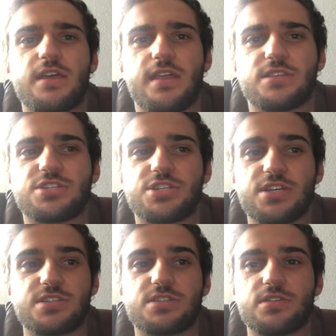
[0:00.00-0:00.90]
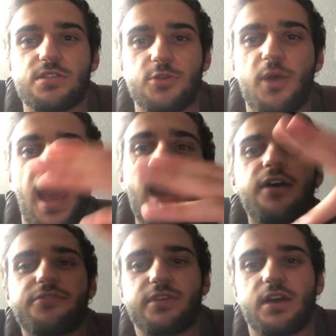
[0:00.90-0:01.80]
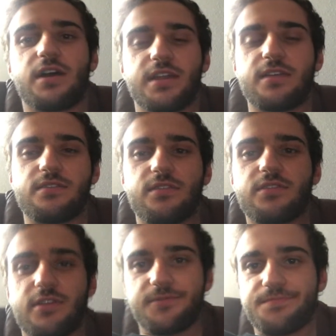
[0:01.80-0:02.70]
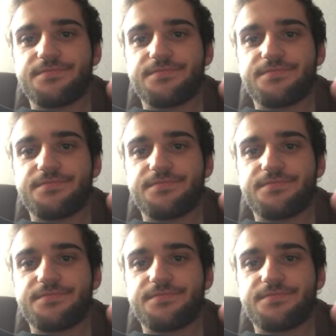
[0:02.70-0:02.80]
It's just you have to cut it. So.